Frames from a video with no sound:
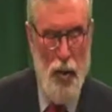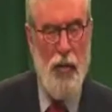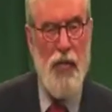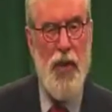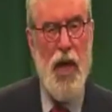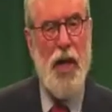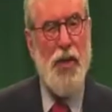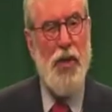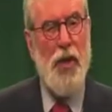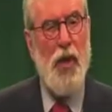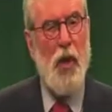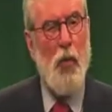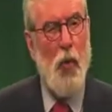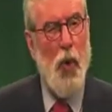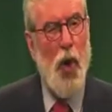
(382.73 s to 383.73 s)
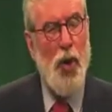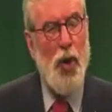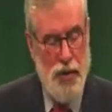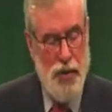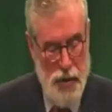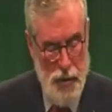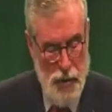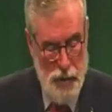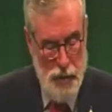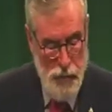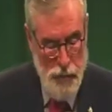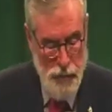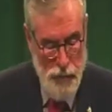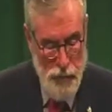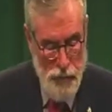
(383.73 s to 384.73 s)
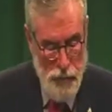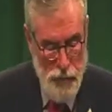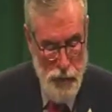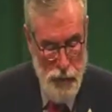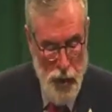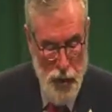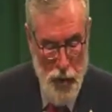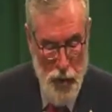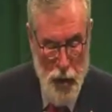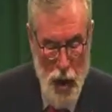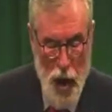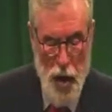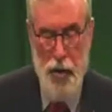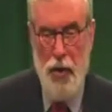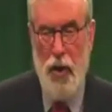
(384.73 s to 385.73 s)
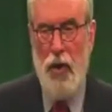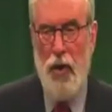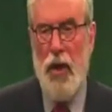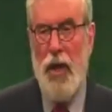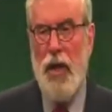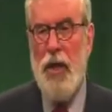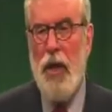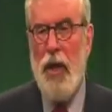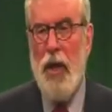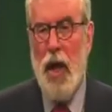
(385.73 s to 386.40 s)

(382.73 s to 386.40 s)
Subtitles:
of that worked. On the contrary,